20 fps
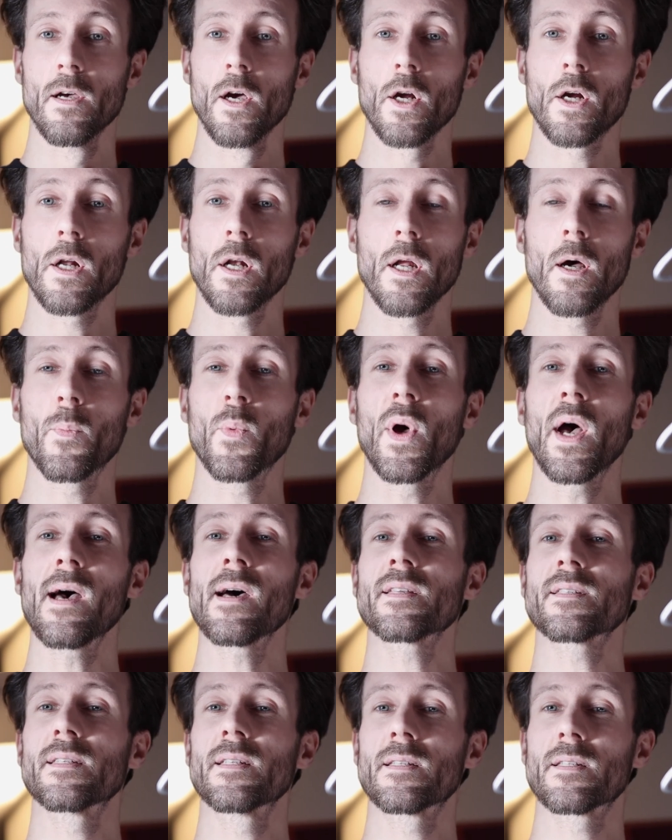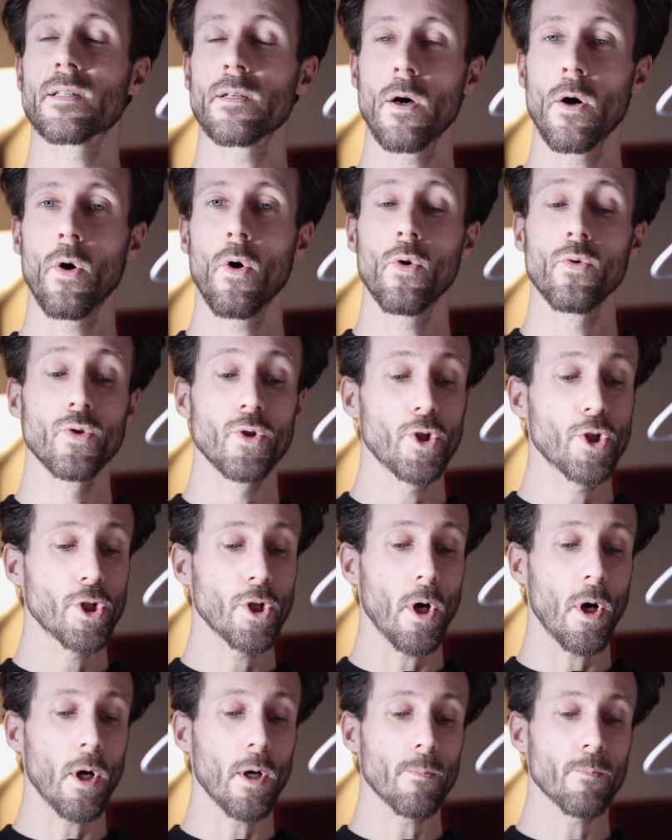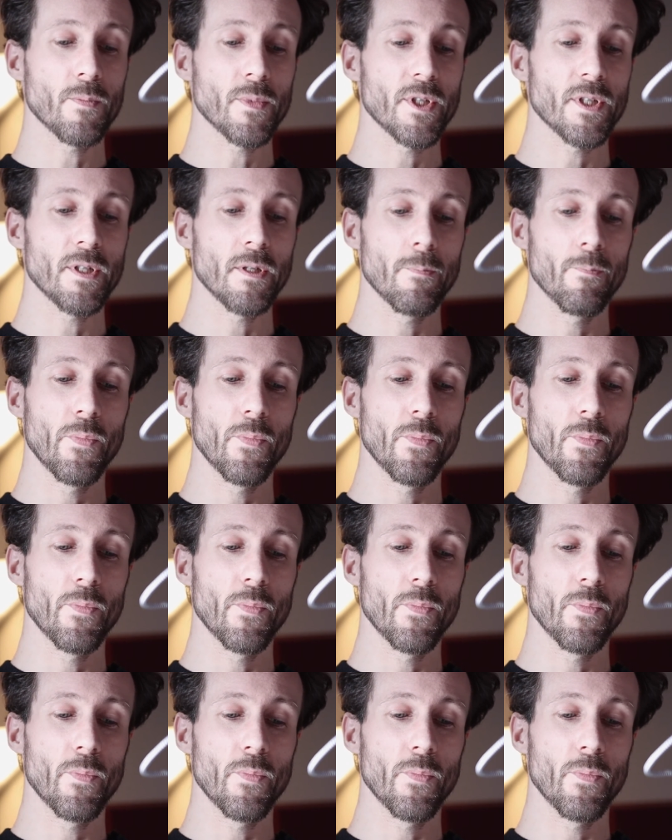A club has its own charms,